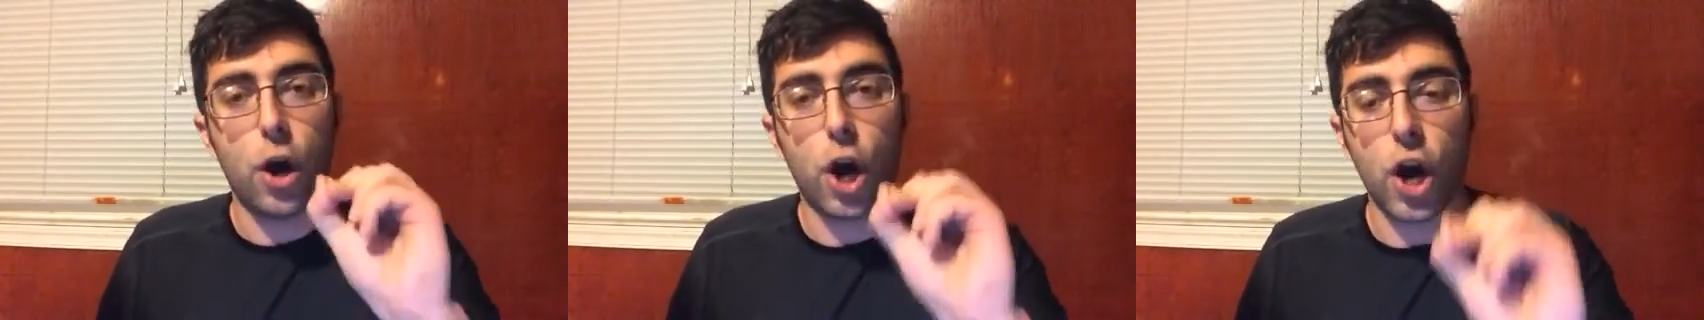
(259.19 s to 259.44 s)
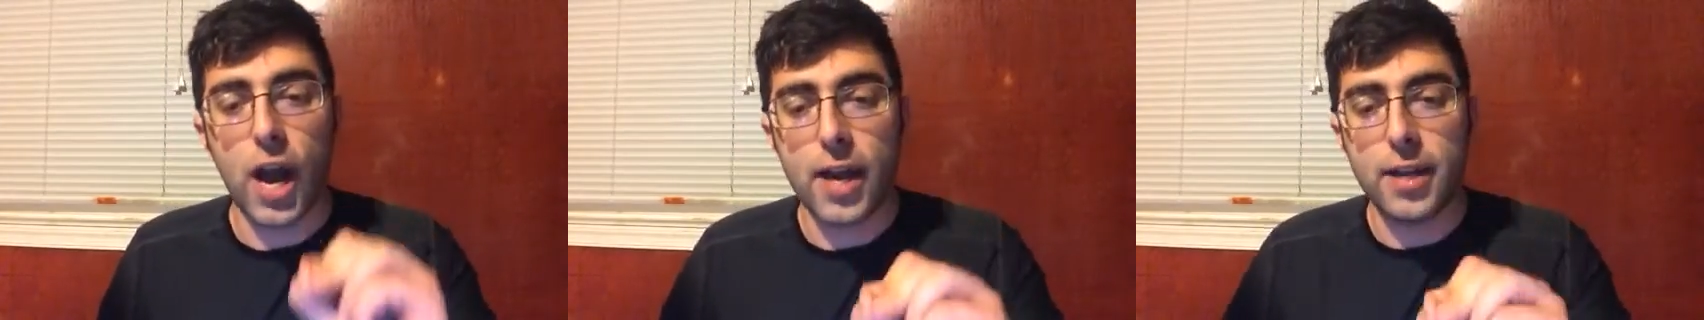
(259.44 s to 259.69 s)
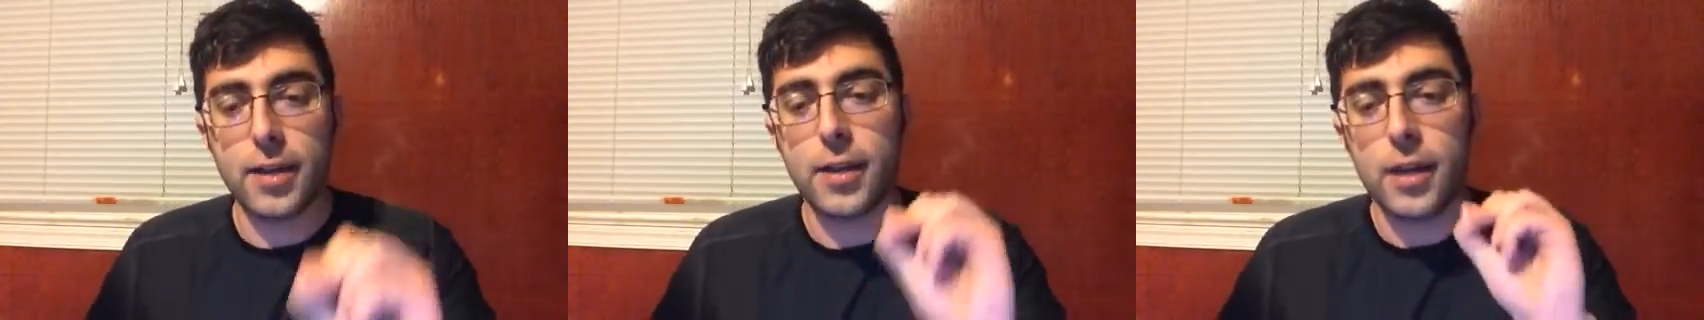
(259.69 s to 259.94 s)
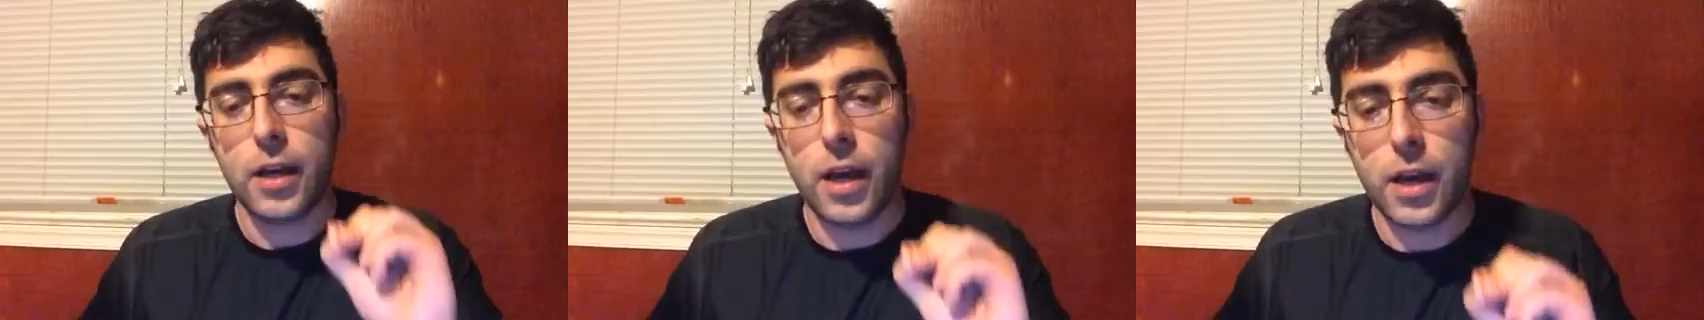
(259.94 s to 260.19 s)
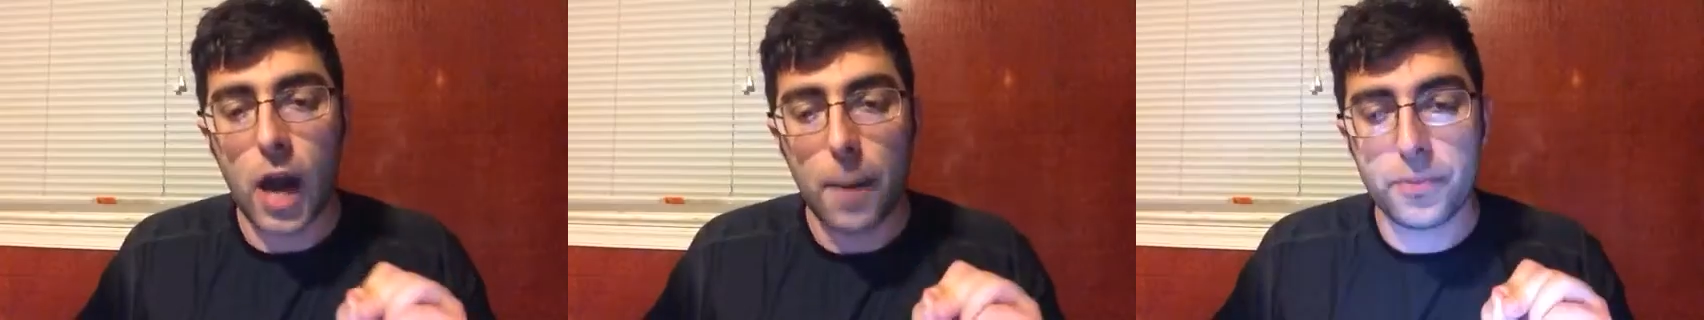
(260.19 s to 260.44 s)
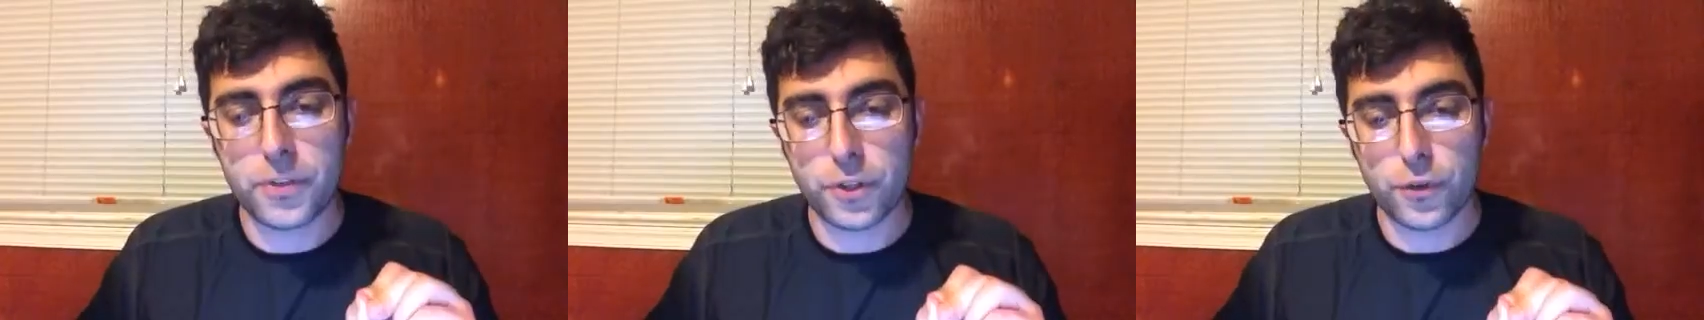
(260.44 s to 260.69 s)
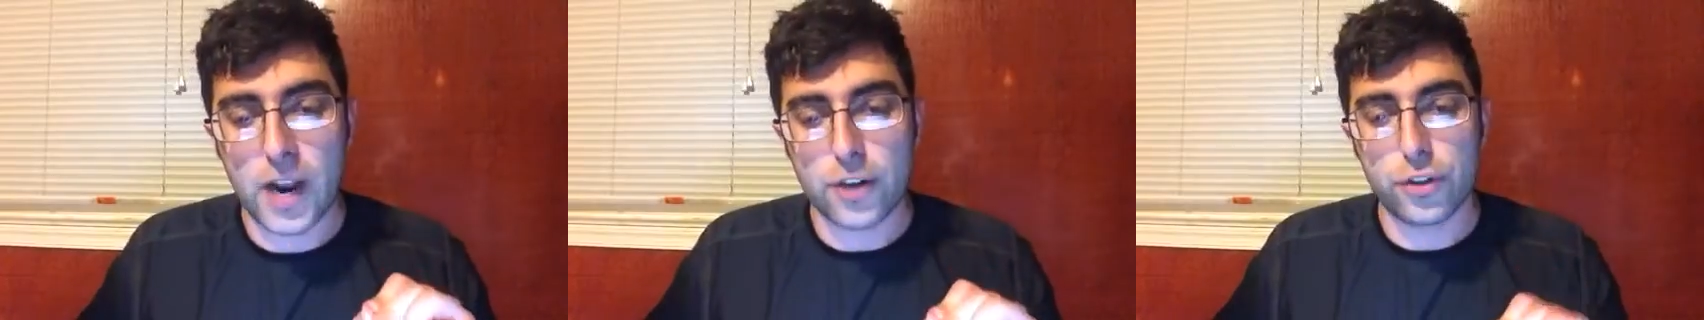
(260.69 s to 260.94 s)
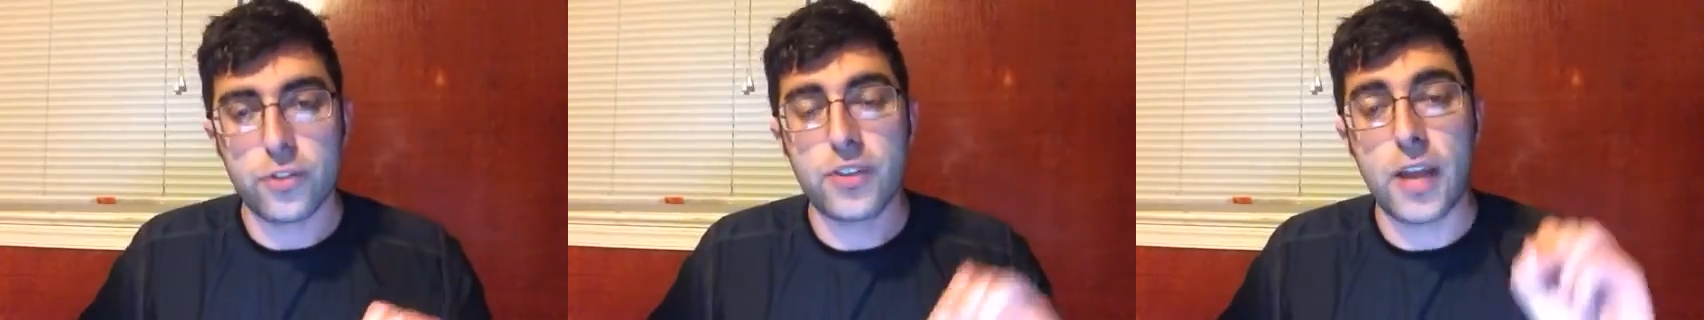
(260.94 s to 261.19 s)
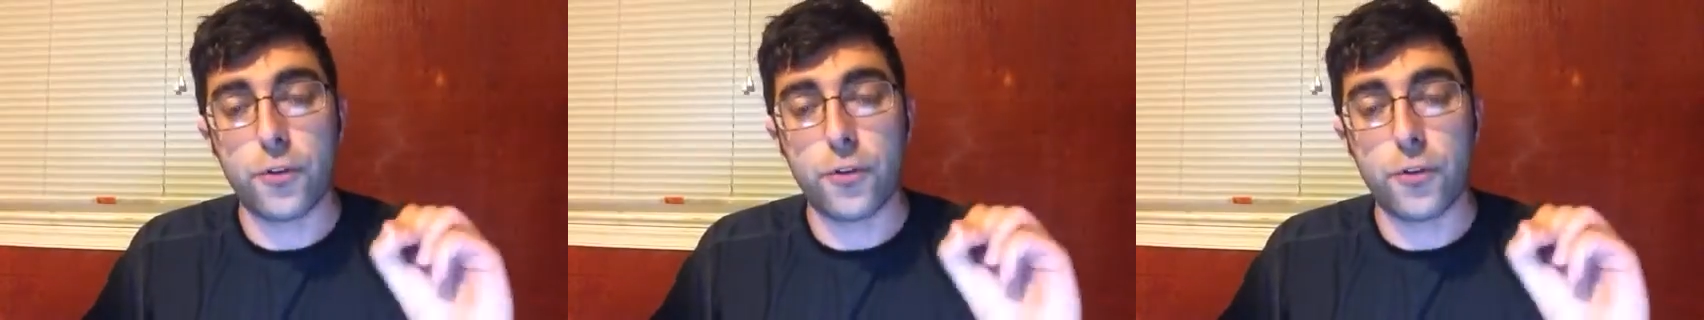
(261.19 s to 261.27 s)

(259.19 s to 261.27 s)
are headed in opposite directions,